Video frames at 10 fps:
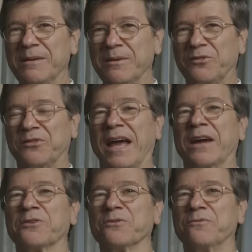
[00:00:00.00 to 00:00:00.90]

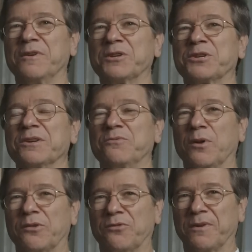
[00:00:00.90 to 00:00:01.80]
standard vision of
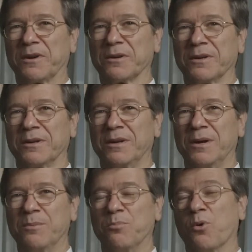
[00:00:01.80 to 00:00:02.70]
what's fair.
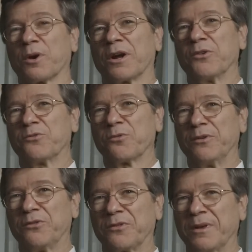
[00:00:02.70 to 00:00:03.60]
Poor
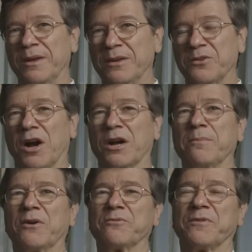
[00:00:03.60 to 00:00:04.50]
countries talk
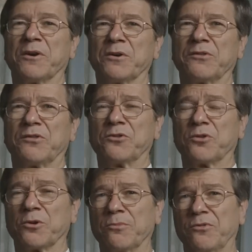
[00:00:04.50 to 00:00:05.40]
about fairness in
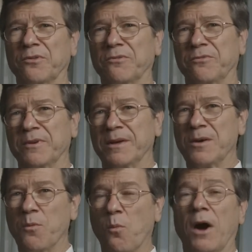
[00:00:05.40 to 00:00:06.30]
terms of
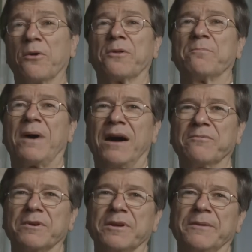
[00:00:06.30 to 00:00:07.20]
wealth and
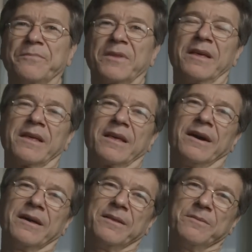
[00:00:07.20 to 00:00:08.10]
poverty.
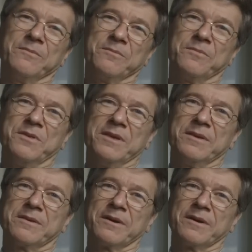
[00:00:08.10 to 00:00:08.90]
The